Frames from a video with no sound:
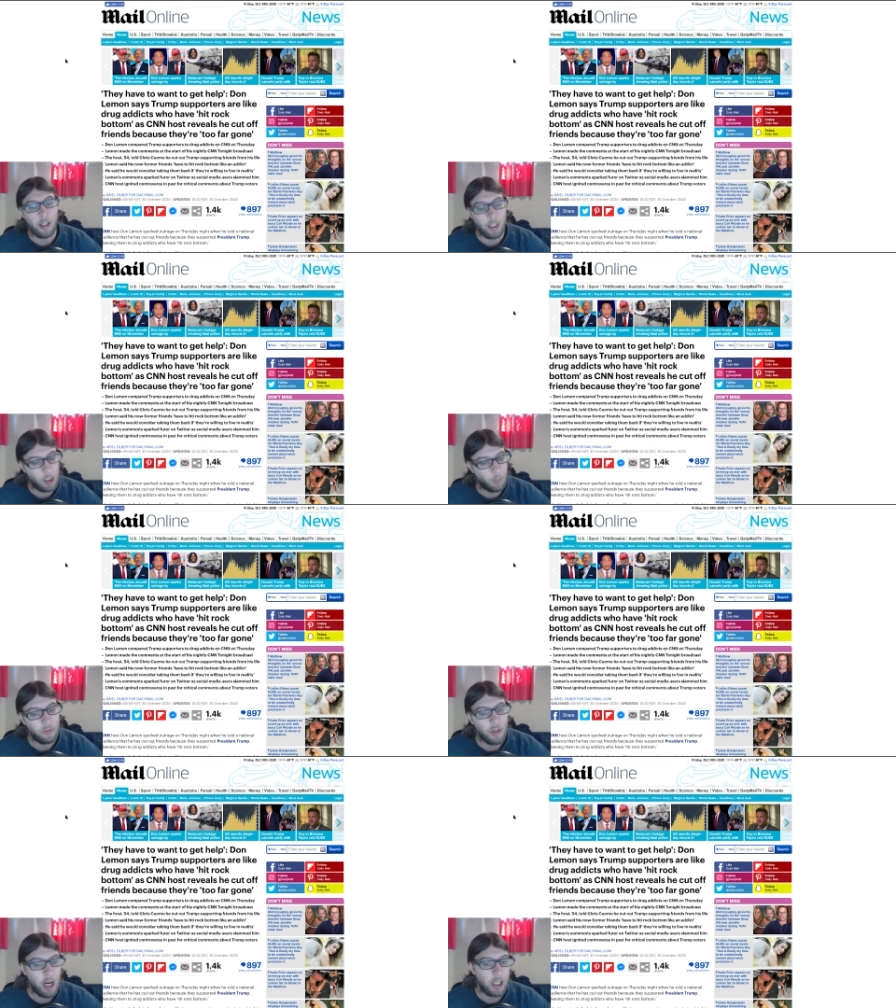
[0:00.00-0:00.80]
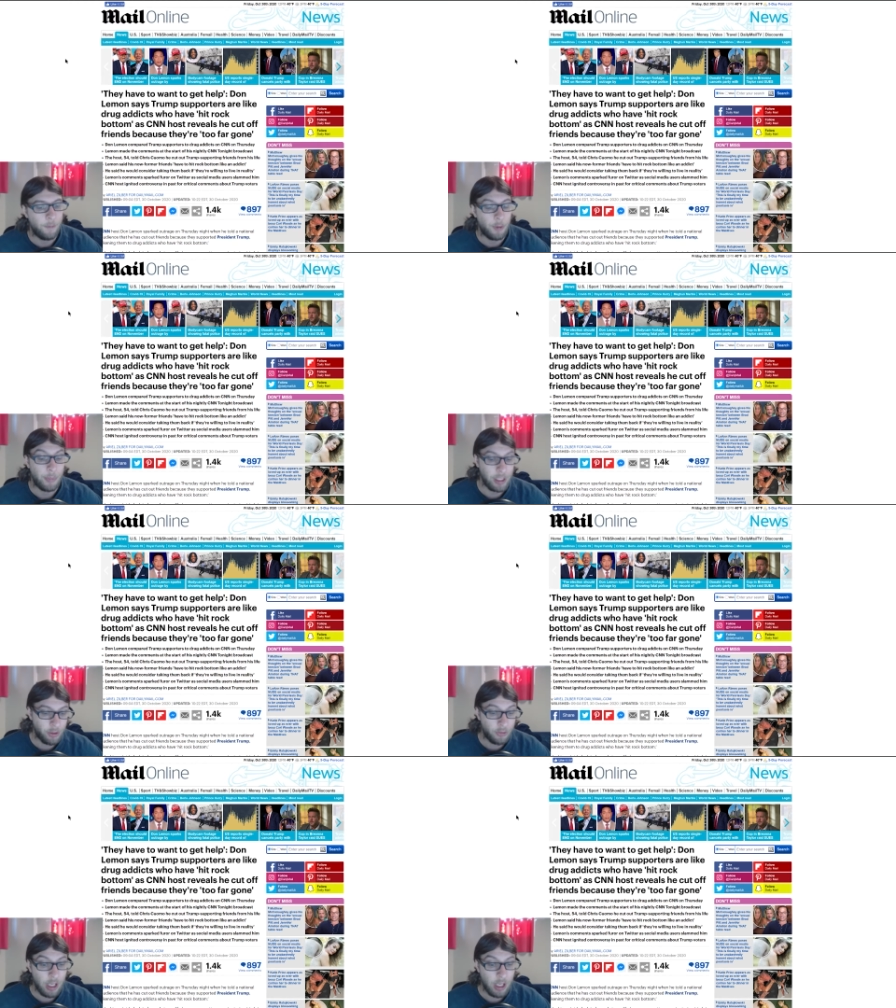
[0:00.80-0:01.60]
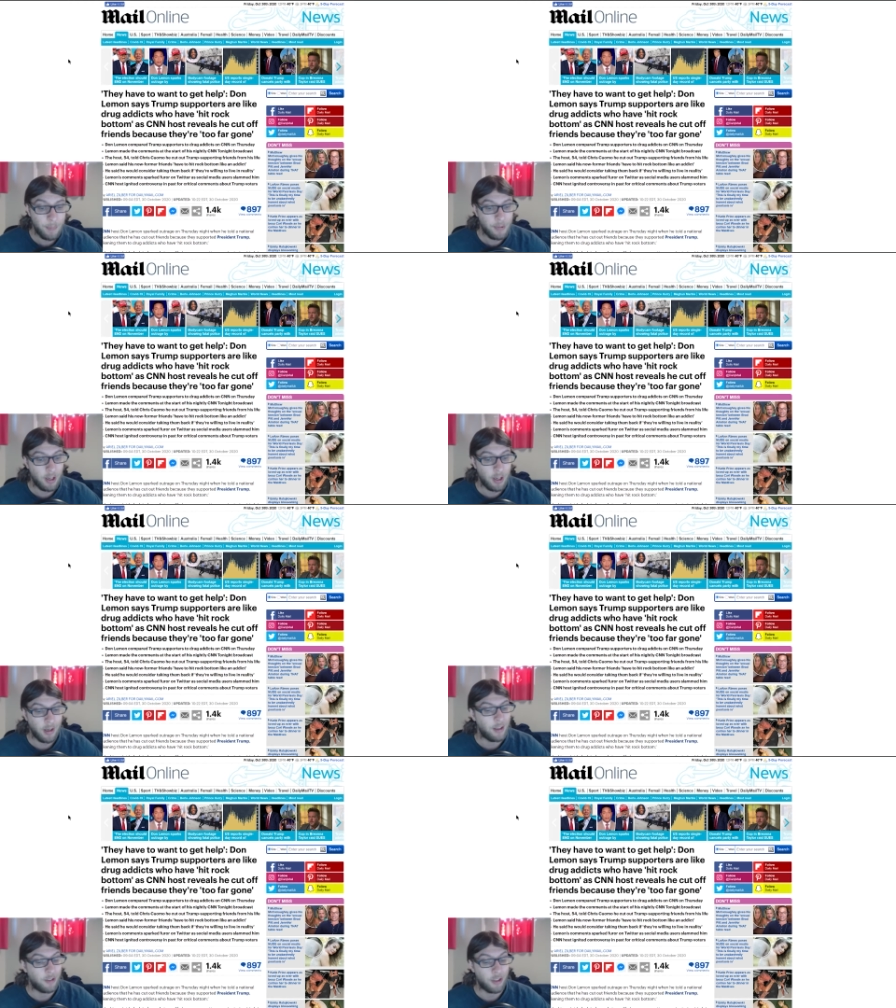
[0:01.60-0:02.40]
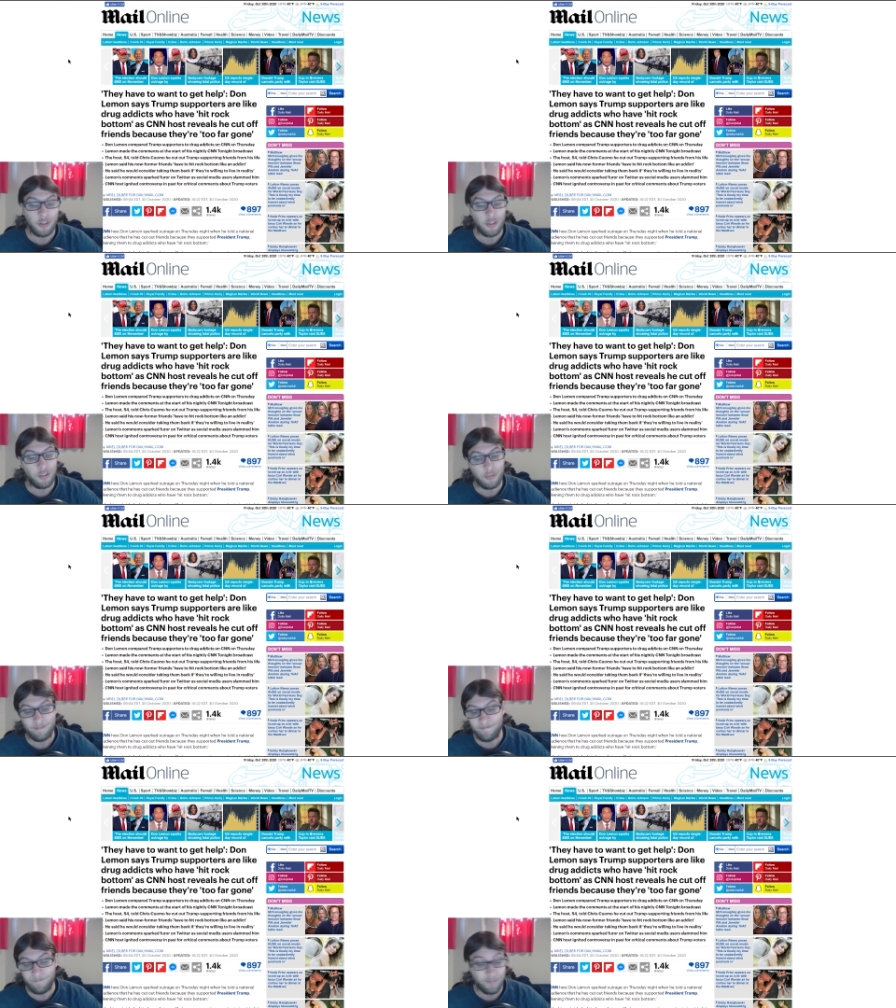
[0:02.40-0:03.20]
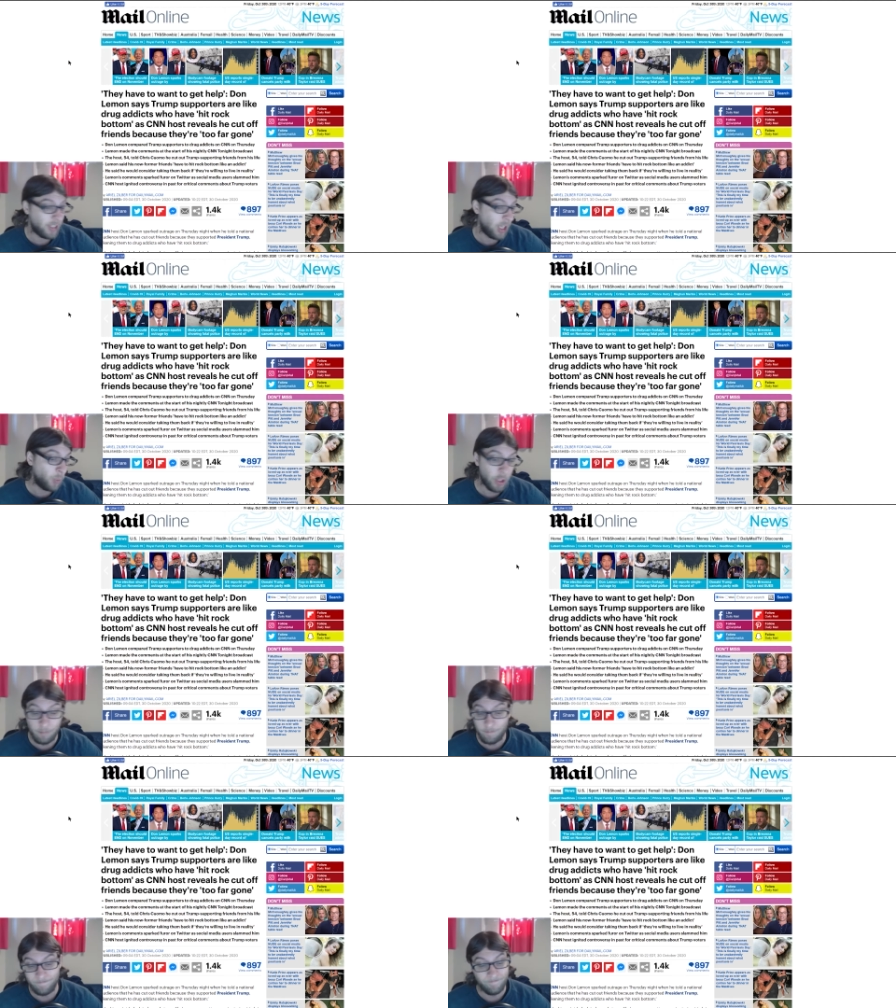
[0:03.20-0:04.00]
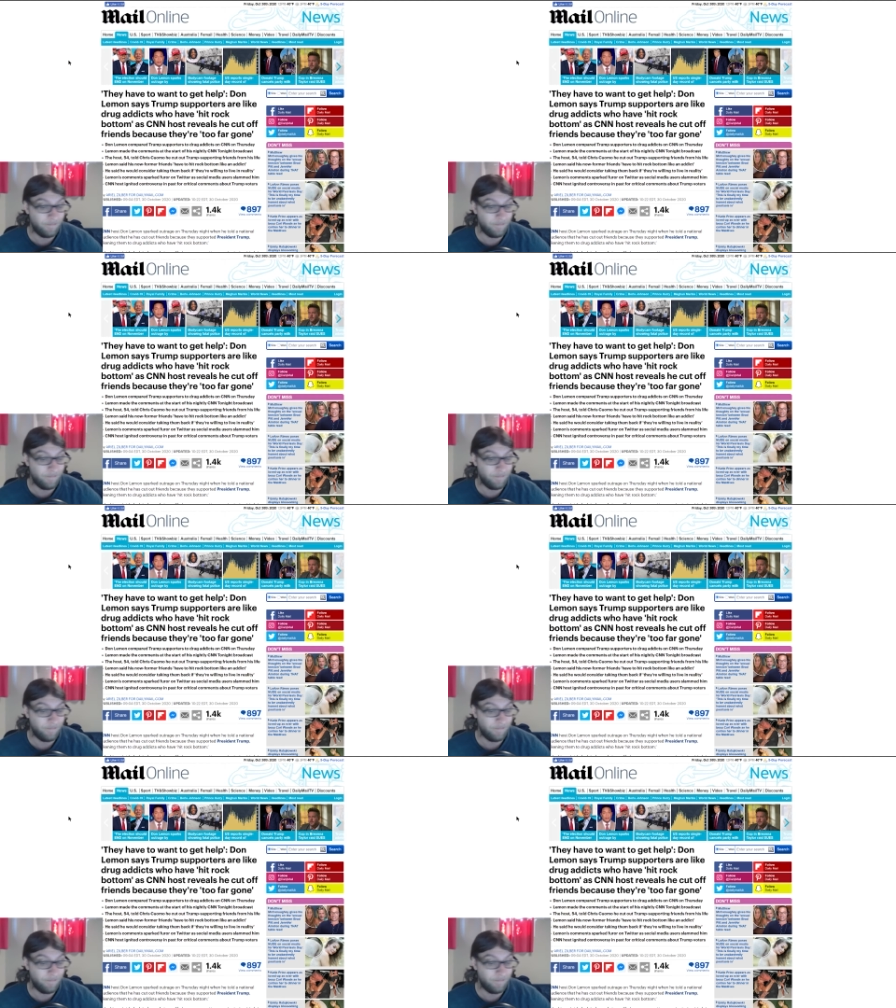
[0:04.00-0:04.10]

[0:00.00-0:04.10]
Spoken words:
him resigning from the Intercept, because they wouldn't